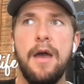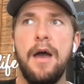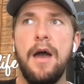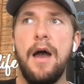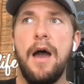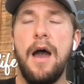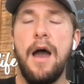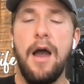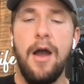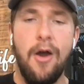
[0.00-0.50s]

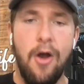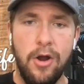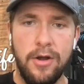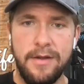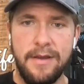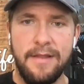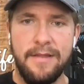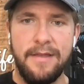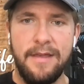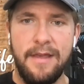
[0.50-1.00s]

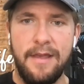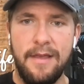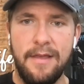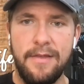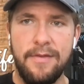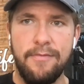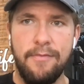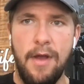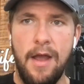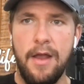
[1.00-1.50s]
heart
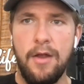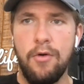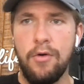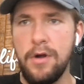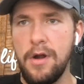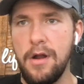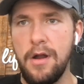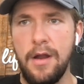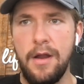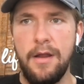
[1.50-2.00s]
disease, right,
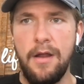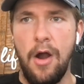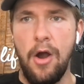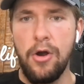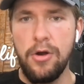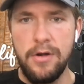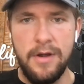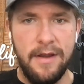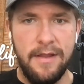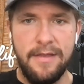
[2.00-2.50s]
coronary
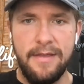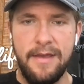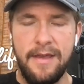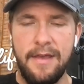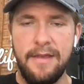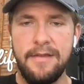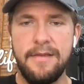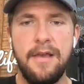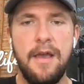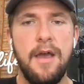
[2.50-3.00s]
artery
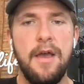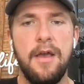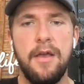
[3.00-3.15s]
disease.